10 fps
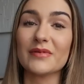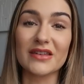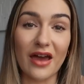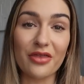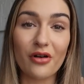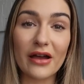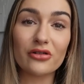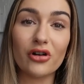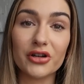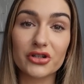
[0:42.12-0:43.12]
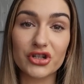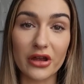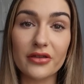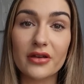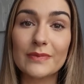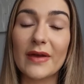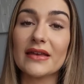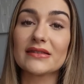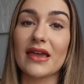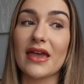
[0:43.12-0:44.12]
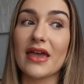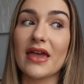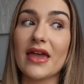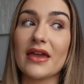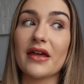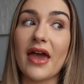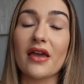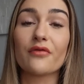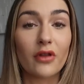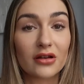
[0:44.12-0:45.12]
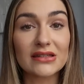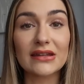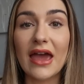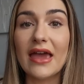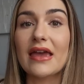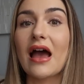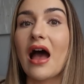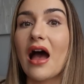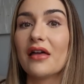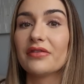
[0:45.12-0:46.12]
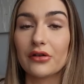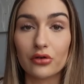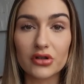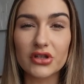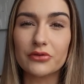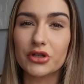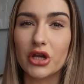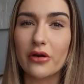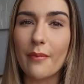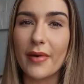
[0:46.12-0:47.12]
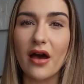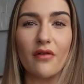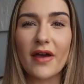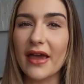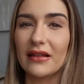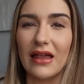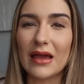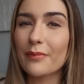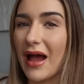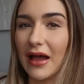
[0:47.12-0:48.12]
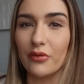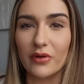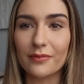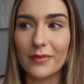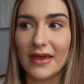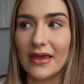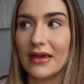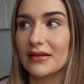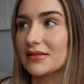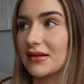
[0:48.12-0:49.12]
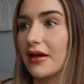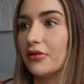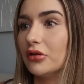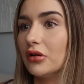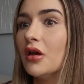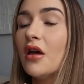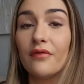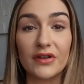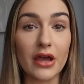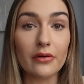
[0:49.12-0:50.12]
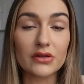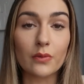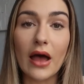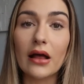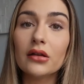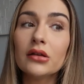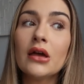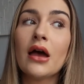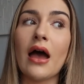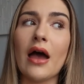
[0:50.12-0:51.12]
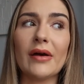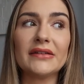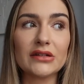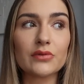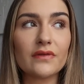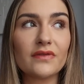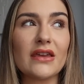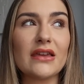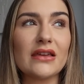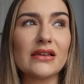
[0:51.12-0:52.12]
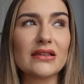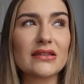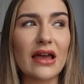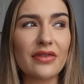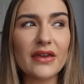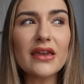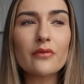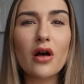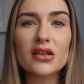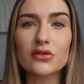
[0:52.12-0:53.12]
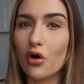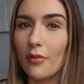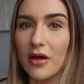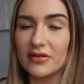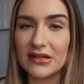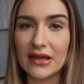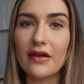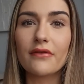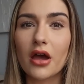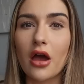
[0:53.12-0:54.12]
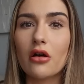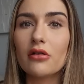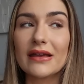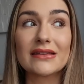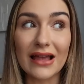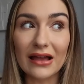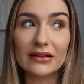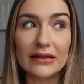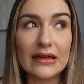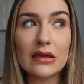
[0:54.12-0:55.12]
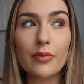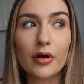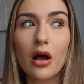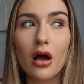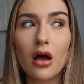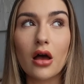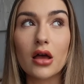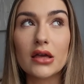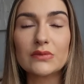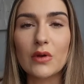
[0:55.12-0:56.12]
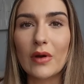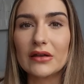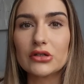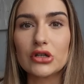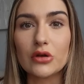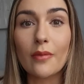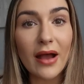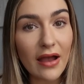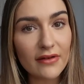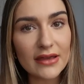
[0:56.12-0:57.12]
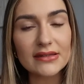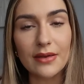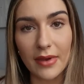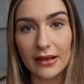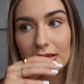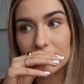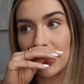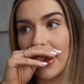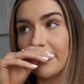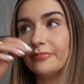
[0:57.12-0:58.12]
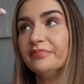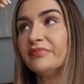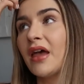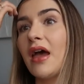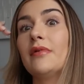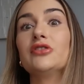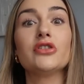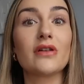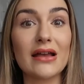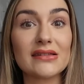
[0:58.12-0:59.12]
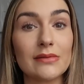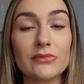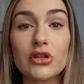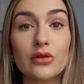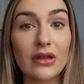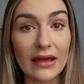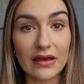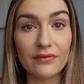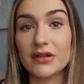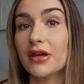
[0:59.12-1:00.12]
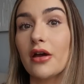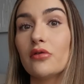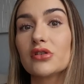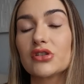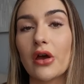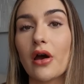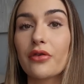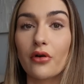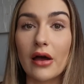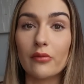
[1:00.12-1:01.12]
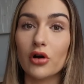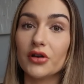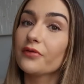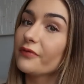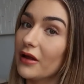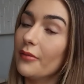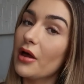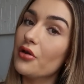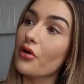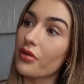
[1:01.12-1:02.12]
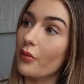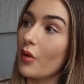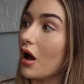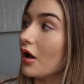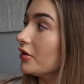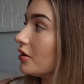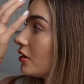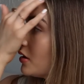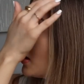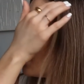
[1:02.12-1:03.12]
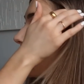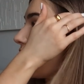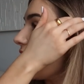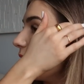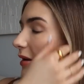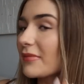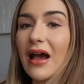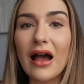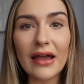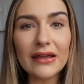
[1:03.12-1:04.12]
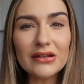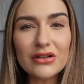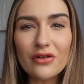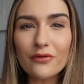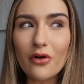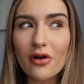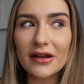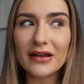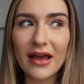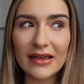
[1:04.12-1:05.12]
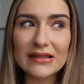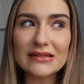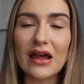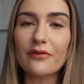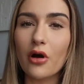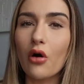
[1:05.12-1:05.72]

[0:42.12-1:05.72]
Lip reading: So yeah, I thought I could show you those bits in a vlog today and then also do a bit of a like pack with me style video as well. I did one of these, I think it was almost a year ago exactly, because we went to Paris in May last year, and you guys seem to like that video, so I thought I would film another one. I'm kind of organized. I've